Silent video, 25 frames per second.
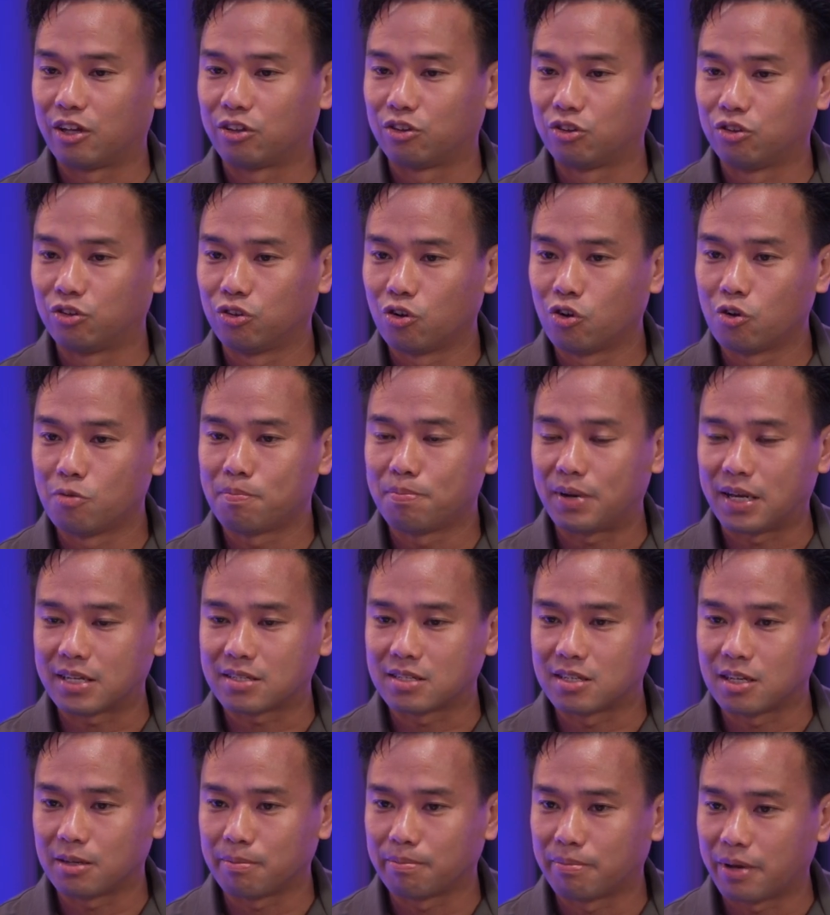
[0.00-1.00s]
no
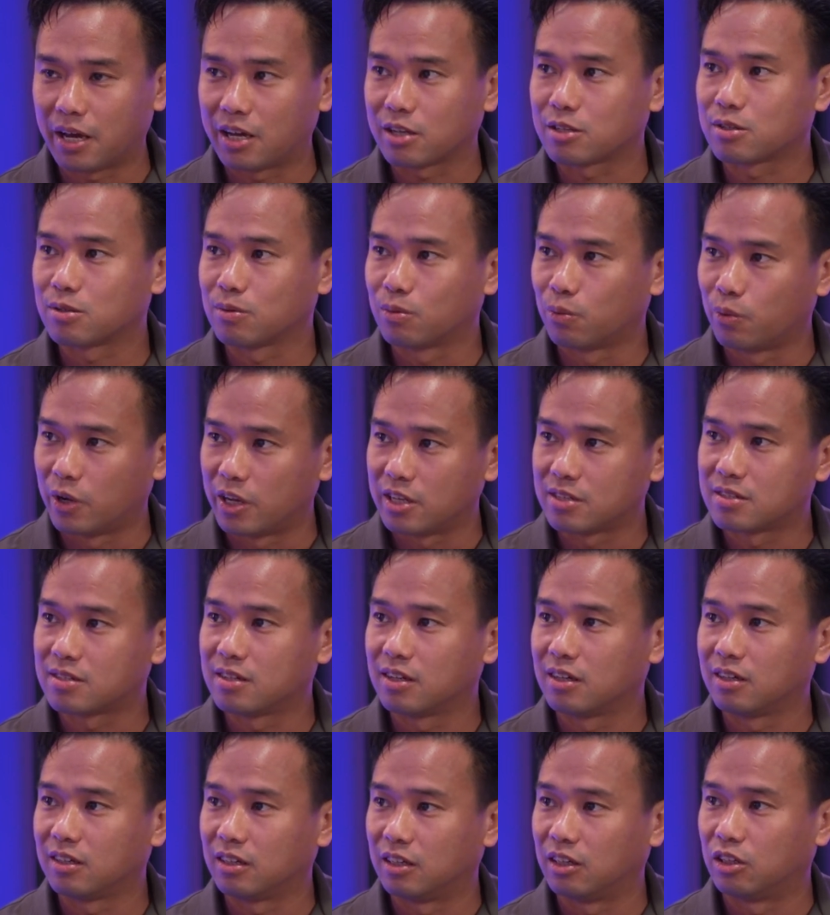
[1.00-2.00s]
plastic bags
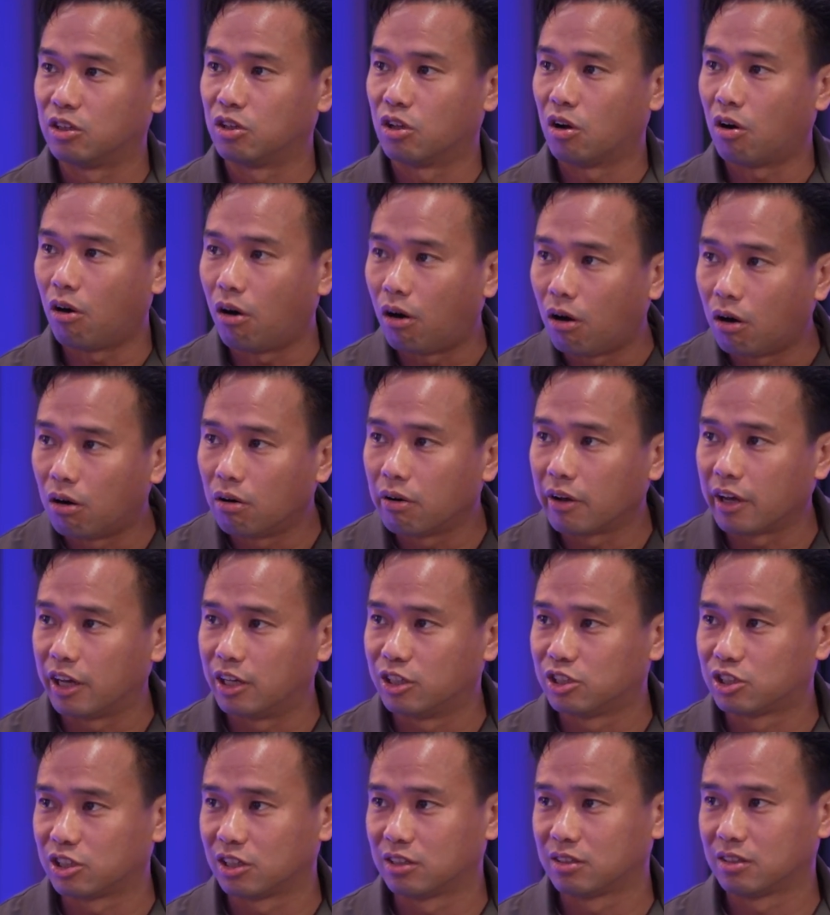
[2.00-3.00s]
wasted in all
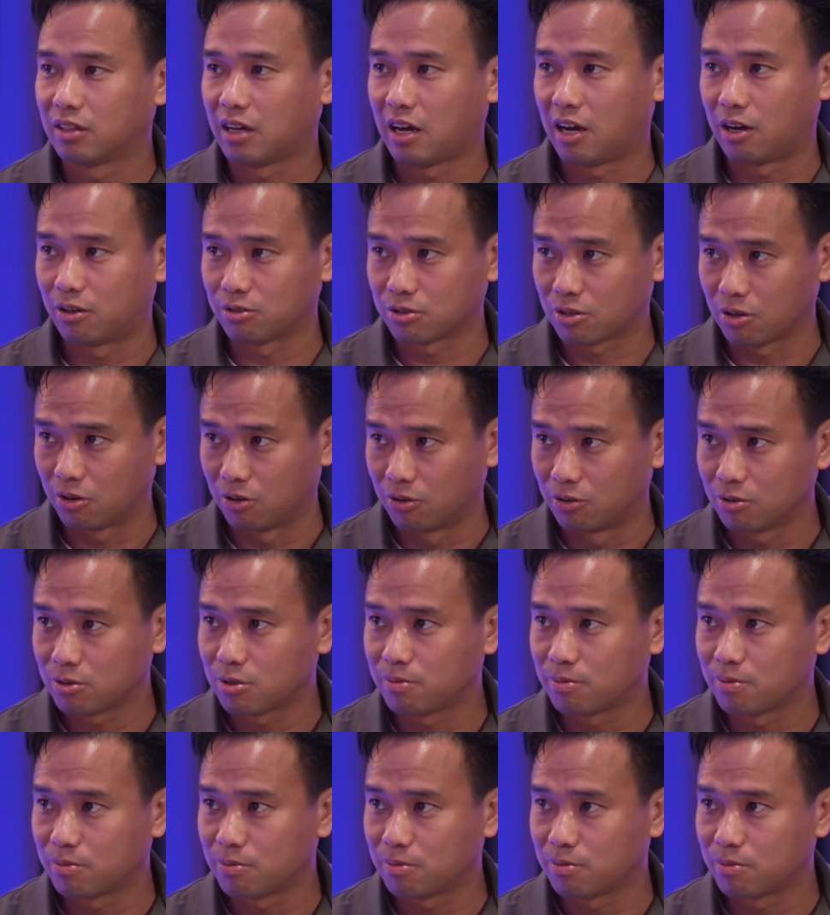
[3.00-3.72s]
Asian households.